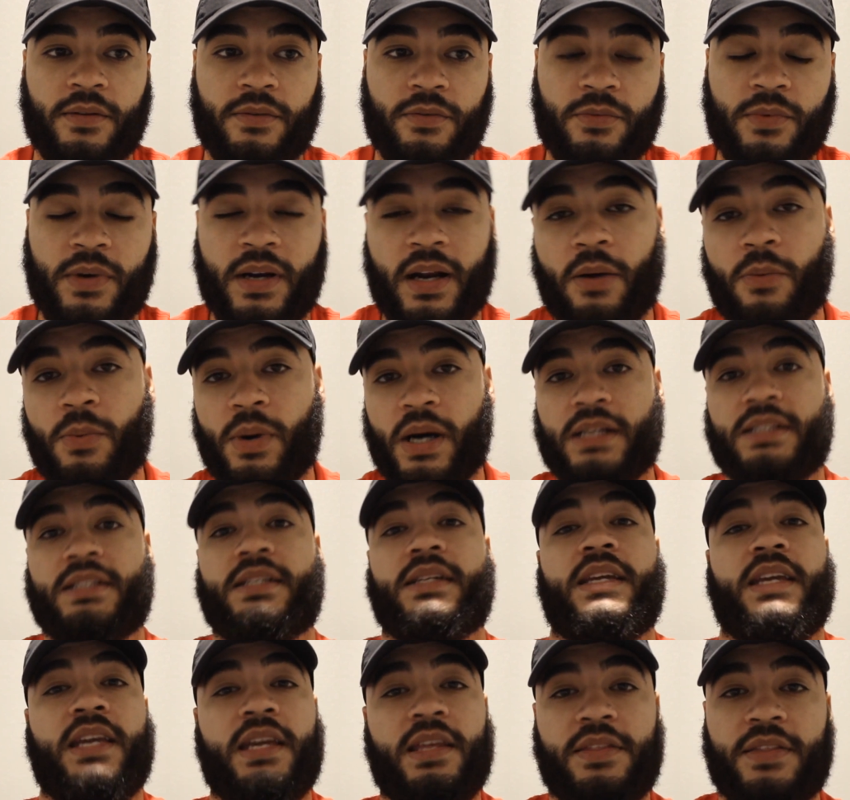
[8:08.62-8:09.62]
when I watched
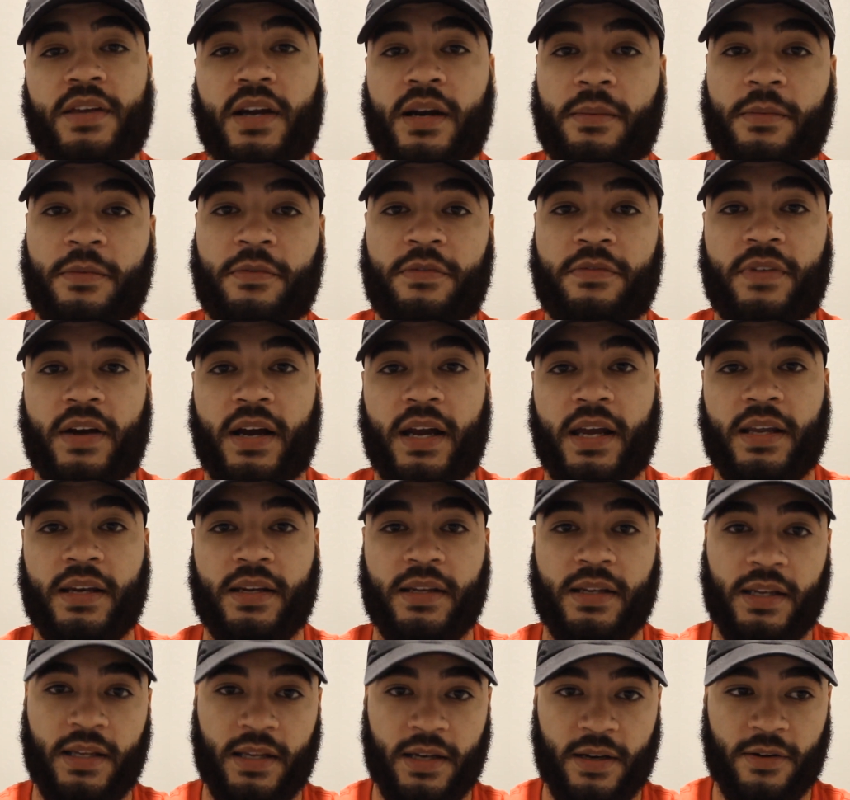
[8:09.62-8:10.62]
the Keith Thurman fight,
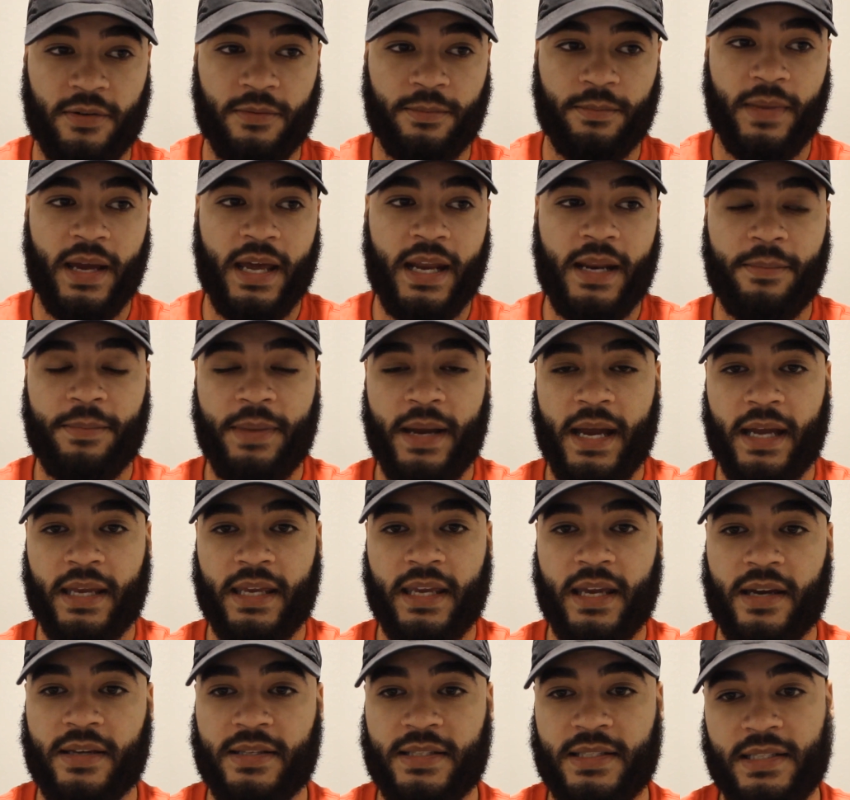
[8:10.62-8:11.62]
Manny
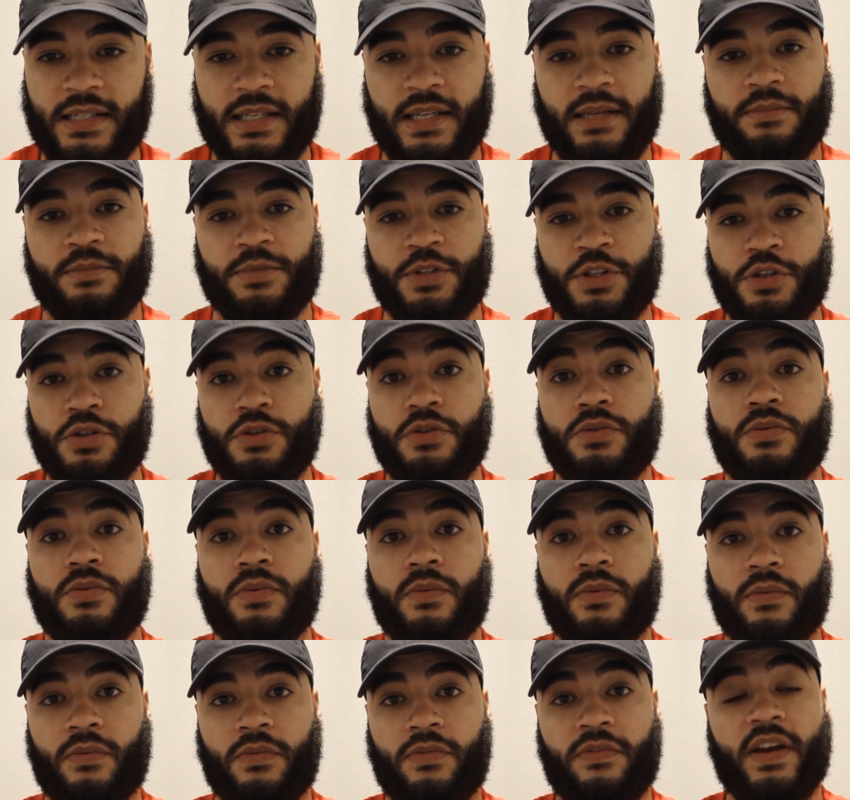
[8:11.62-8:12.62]
Pacquiao seemed to
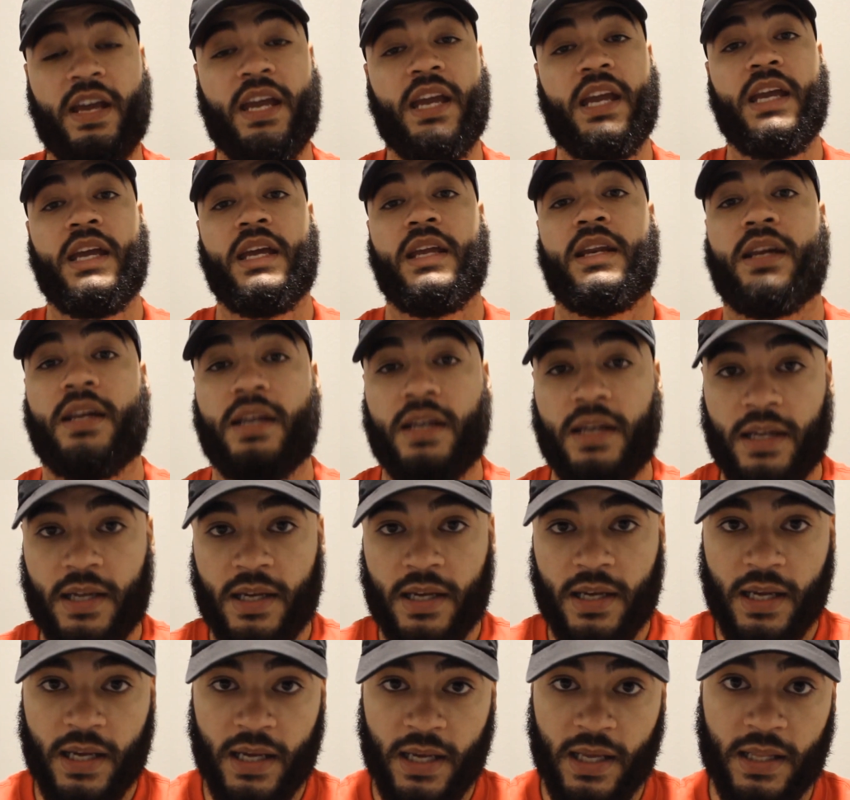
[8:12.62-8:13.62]
fade
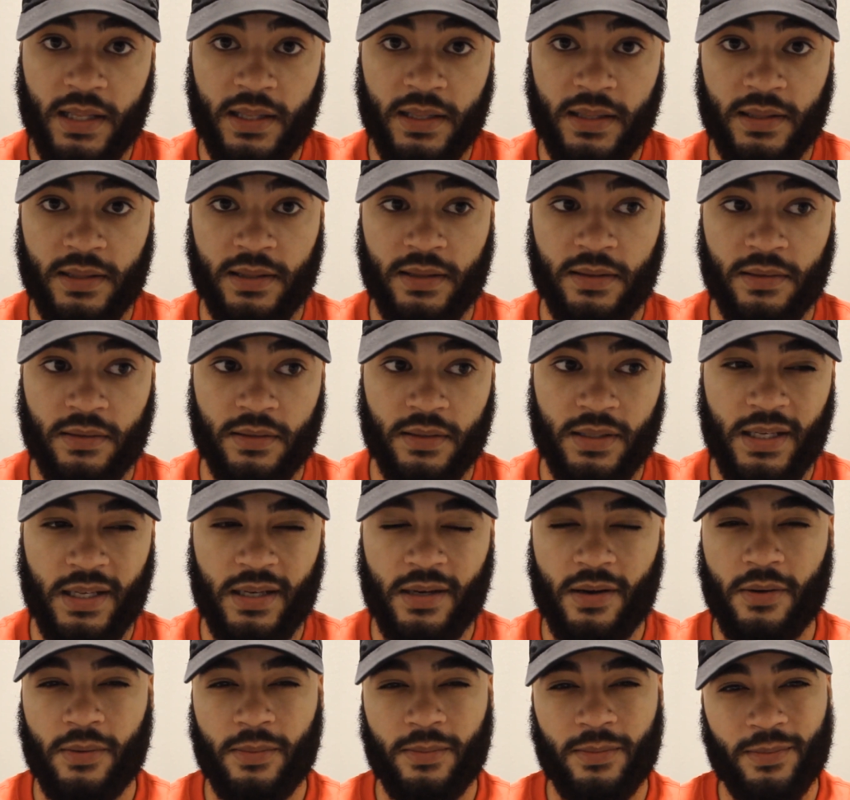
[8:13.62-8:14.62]
in,
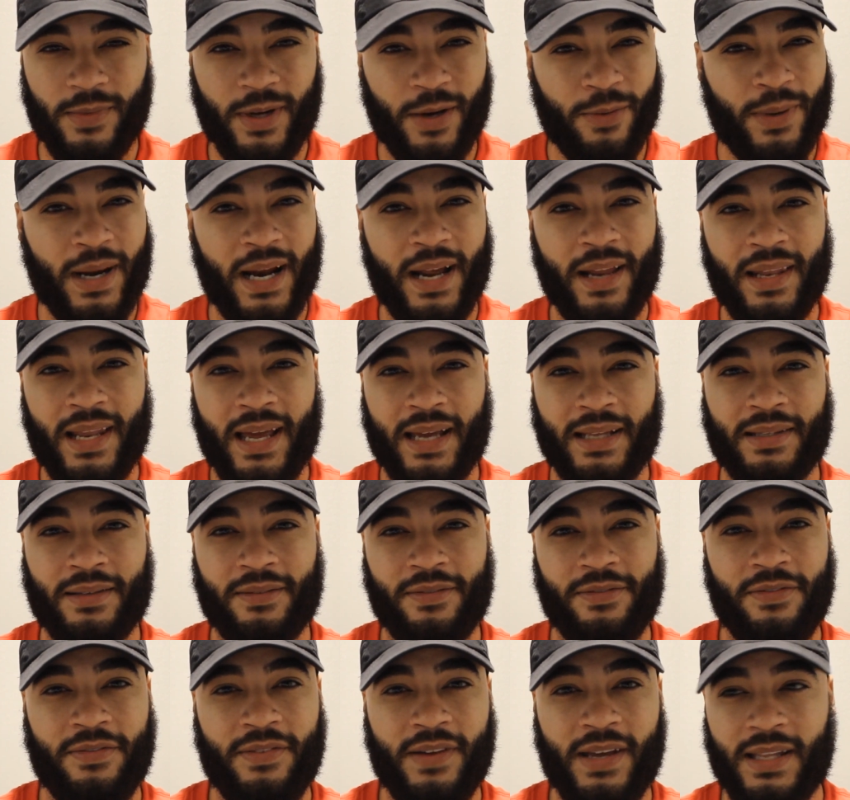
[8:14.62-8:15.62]
around like the
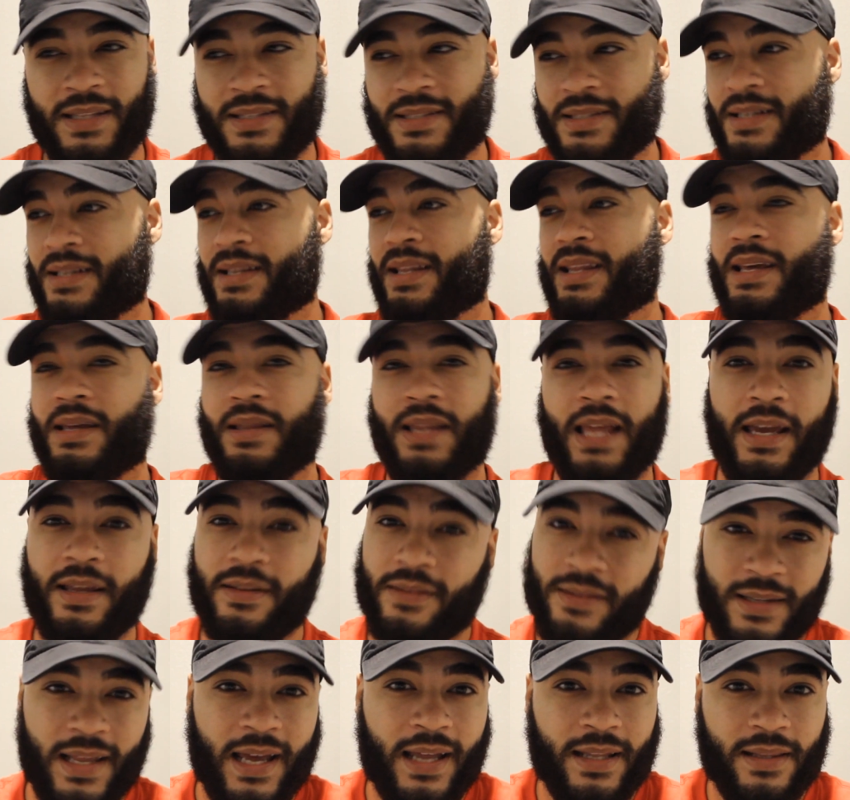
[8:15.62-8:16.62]
5th to
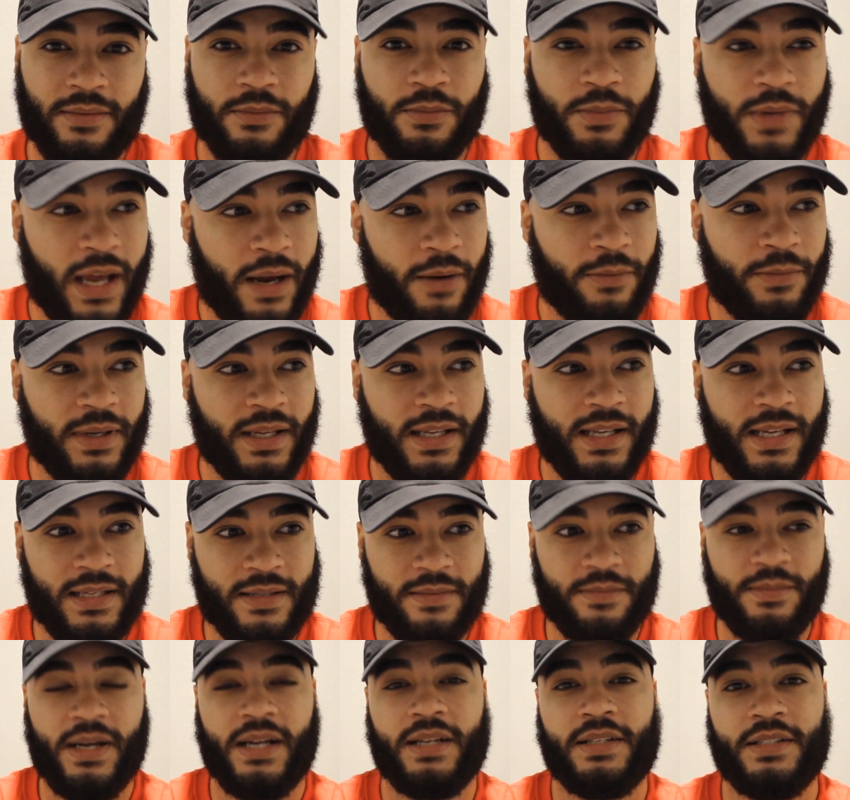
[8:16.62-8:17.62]
like not really
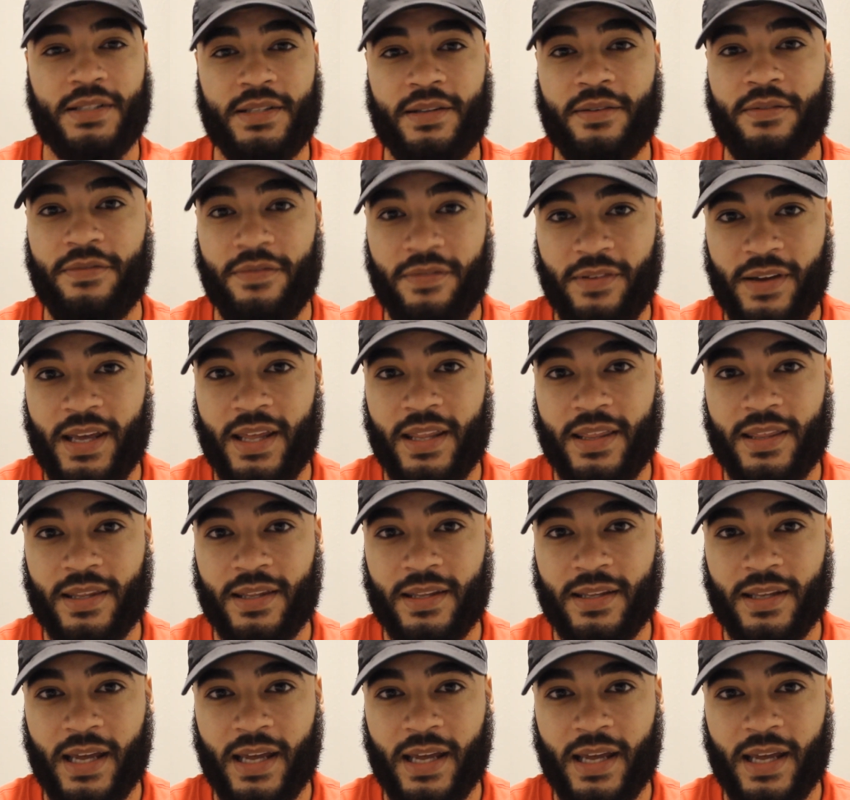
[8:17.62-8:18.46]
as much the 5th.